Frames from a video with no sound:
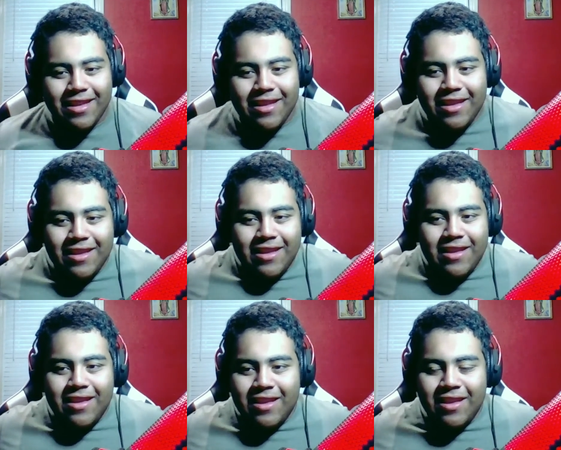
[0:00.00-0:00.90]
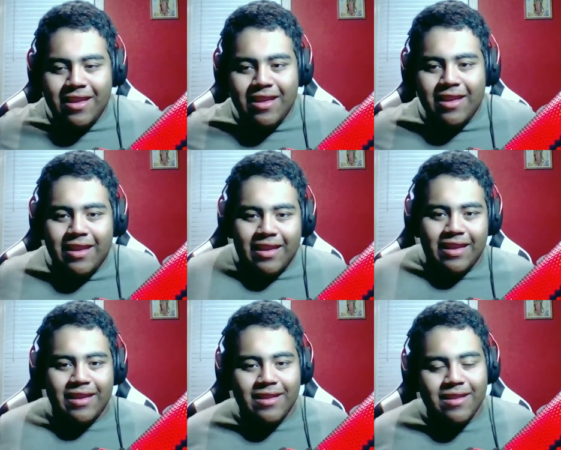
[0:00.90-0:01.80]

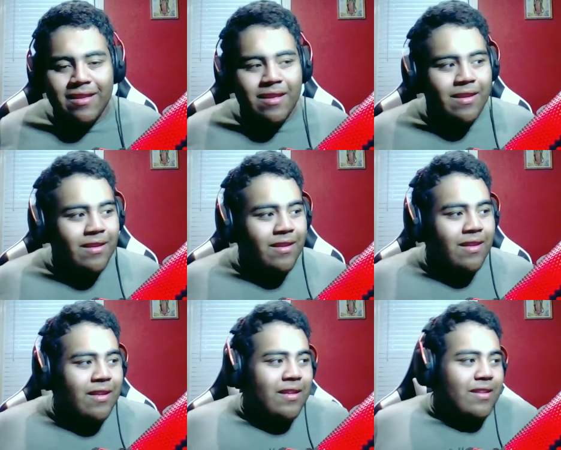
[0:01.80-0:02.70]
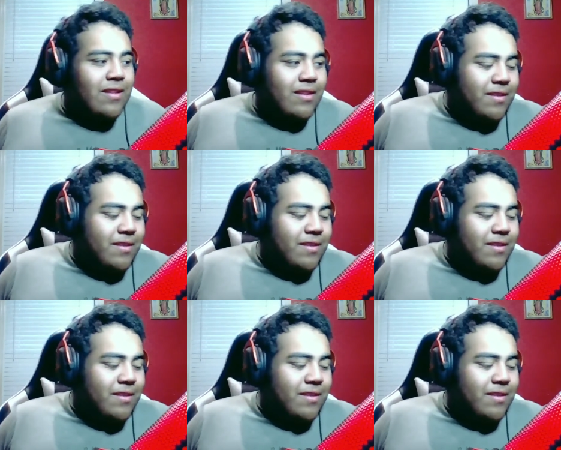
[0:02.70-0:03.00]
No one is speaking in this clip.